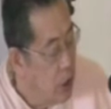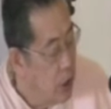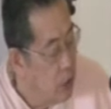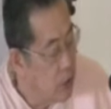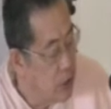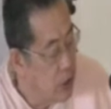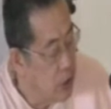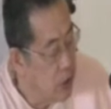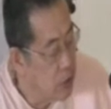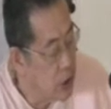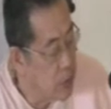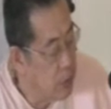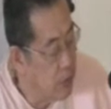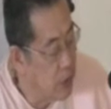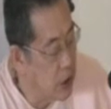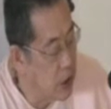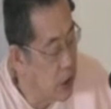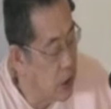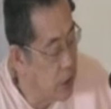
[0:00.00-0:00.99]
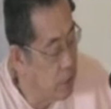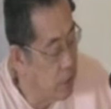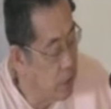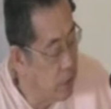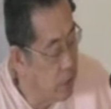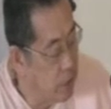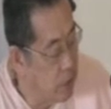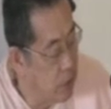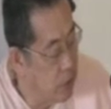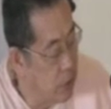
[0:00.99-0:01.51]
We are responsible
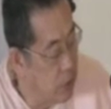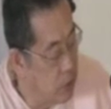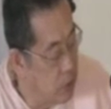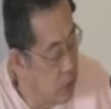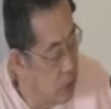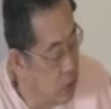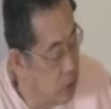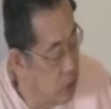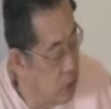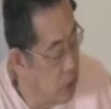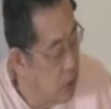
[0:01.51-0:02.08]
for what we do.